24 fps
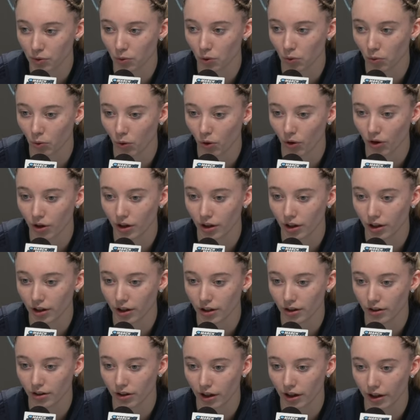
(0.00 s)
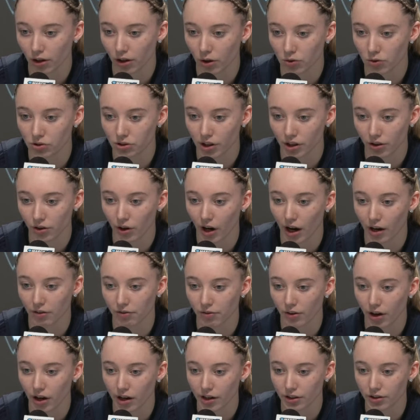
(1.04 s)
rewarding and, like Coach said,
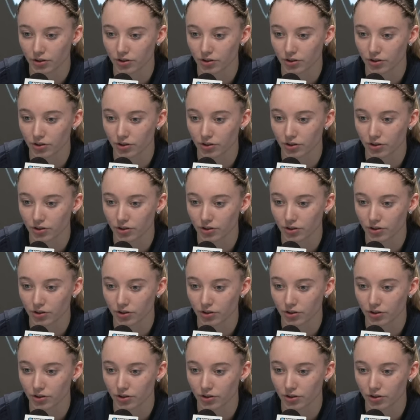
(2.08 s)
gratifying.